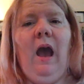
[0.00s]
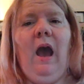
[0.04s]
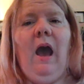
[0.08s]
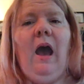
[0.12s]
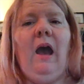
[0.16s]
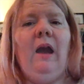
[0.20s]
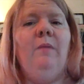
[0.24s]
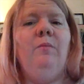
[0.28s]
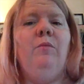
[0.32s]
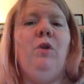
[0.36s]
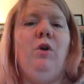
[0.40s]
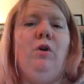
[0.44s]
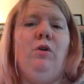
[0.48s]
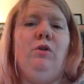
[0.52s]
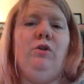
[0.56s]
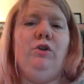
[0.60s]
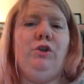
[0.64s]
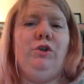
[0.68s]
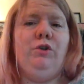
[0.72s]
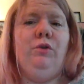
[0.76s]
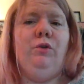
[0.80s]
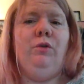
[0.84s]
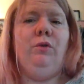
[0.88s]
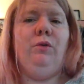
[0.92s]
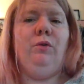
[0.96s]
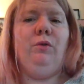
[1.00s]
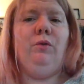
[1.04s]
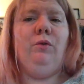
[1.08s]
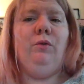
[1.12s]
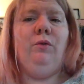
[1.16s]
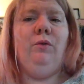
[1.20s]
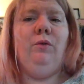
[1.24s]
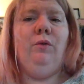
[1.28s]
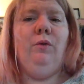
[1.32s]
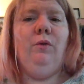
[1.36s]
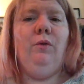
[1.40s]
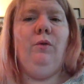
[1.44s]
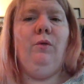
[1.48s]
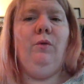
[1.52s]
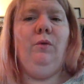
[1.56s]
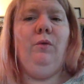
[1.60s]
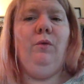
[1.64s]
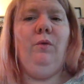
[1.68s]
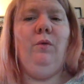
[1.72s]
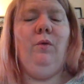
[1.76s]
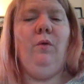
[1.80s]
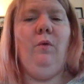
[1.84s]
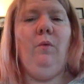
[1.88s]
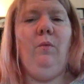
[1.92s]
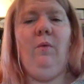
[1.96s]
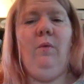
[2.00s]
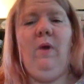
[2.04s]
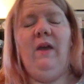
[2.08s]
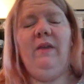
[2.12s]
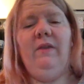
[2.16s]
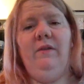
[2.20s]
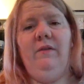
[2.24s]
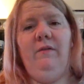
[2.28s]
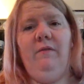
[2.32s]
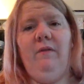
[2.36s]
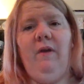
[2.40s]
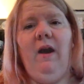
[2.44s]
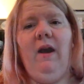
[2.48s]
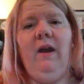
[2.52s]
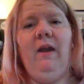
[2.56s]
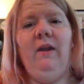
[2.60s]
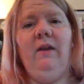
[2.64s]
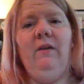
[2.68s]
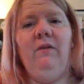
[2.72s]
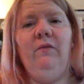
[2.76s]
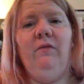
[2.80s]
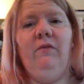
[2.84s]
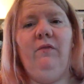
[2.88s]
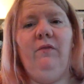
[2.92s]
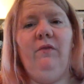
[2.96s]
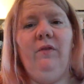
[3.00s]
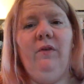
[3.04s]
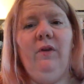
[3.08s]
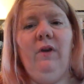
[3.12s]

I'm not sure whether I've